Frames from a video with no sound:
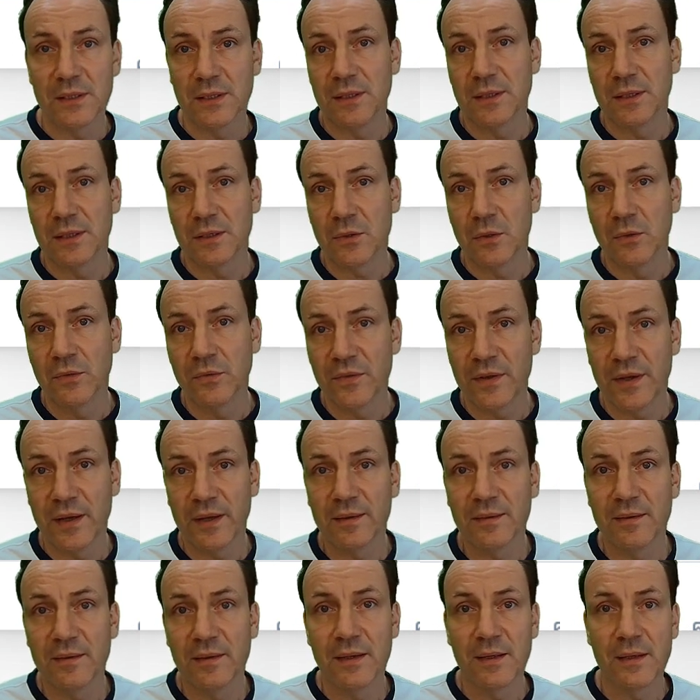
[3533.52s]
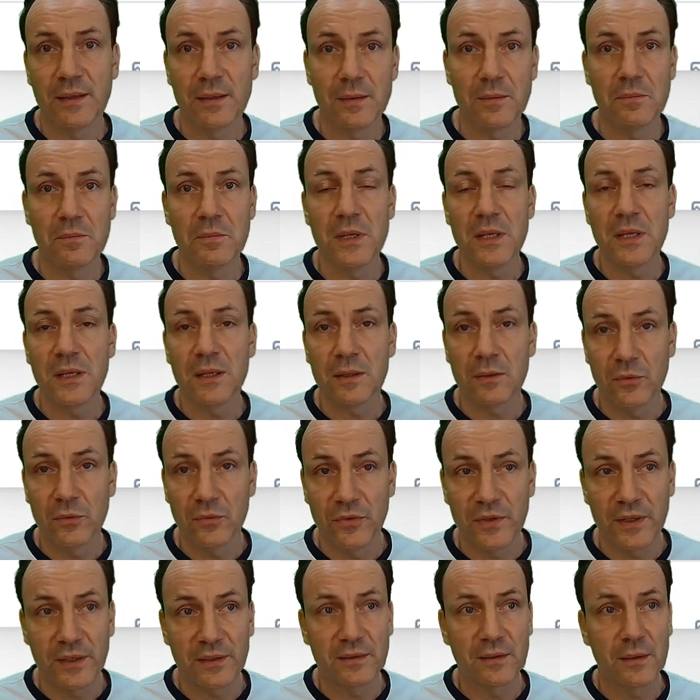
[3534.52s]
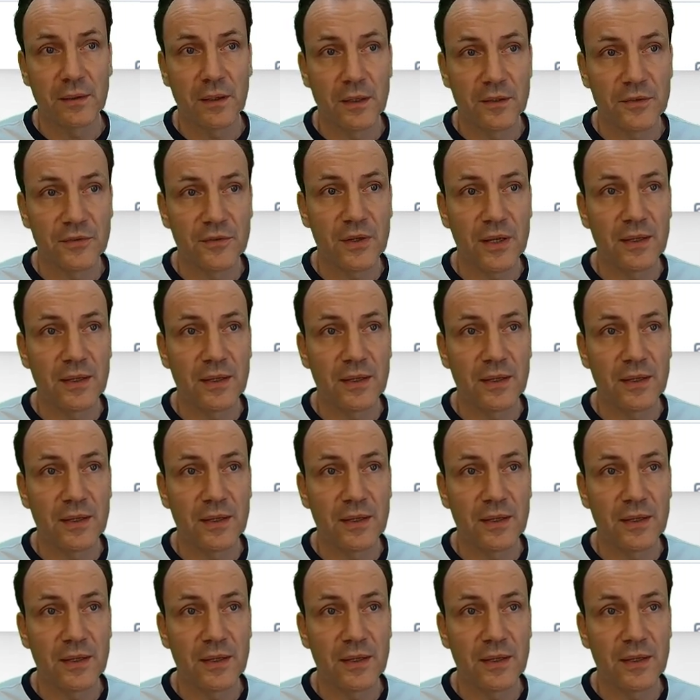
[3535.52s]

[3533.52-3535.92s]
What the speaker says: contacting me, contacting us,